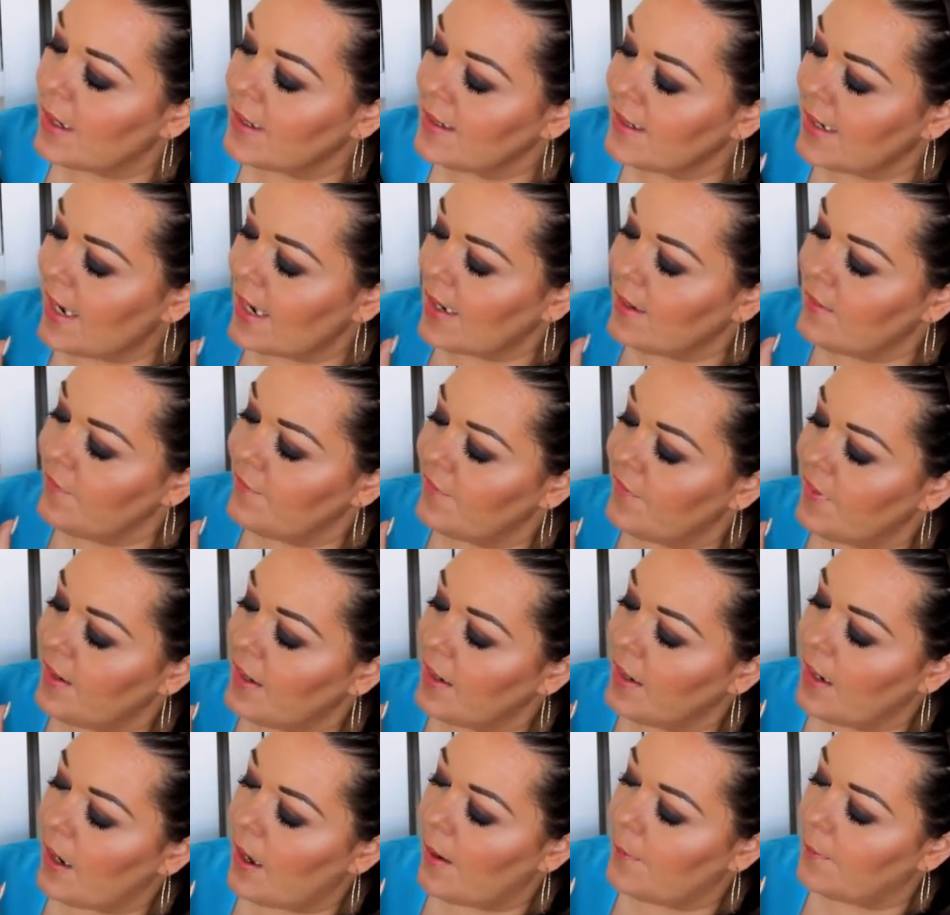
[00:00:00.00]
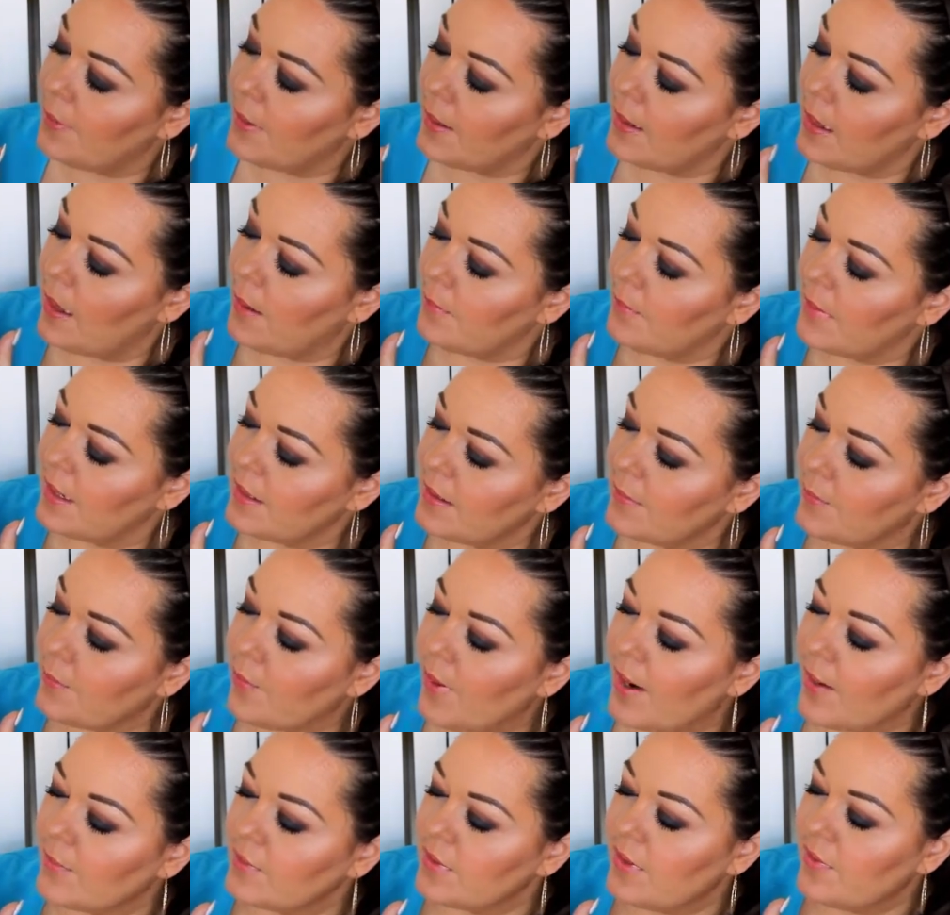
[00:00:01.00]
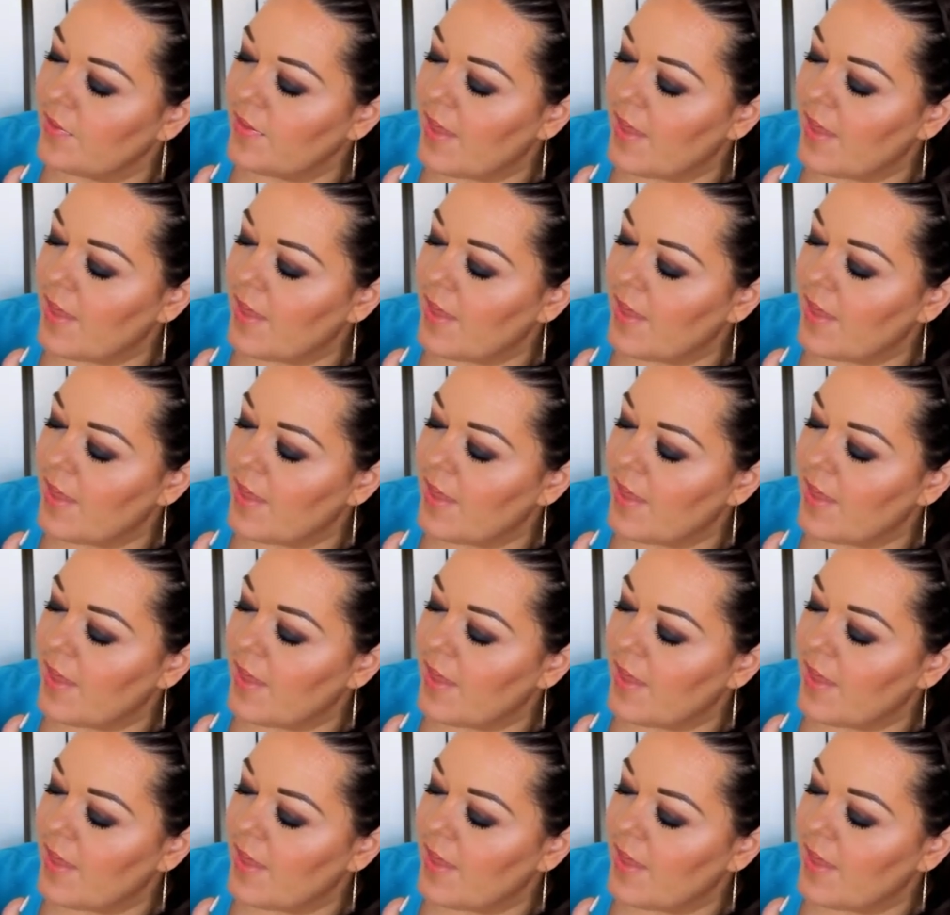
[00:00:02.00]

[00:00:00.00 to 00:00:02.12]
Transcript: a navy, a plum and a brown,